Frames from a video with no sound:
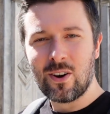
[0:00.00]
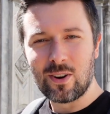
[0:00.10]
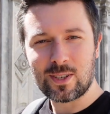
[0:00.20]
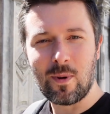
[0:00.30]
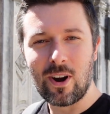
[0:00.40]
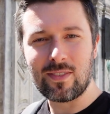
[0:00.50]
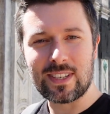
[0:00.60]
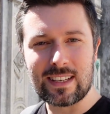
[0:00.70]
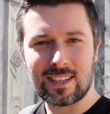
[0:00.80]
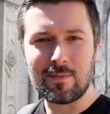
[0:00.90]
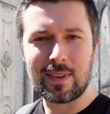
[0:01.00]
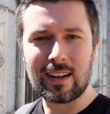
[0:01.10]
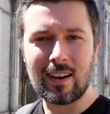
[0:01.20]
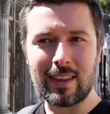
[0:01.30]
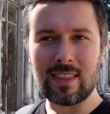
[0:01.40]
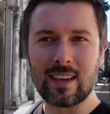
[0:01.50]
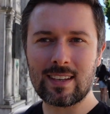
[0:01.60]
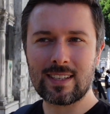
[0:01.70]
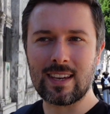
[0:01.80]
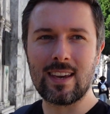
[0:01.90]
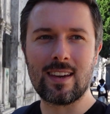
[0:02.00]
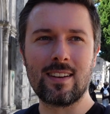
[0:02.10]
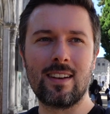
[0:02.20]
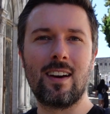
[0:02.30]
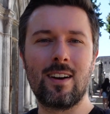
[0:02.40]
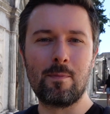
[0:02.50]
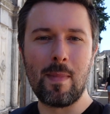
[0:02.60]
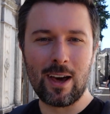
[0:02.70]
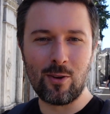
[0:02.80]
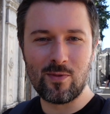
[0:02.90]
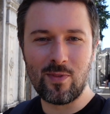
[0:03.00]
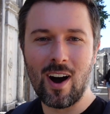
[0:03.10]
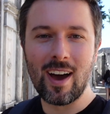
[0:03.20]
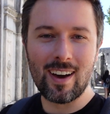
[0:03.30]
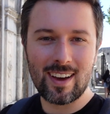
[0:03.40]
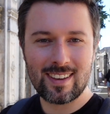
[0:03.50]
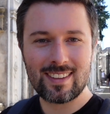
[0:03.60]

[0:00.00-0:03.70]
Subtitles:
Or I swear I've seen something like this in Man on Fire.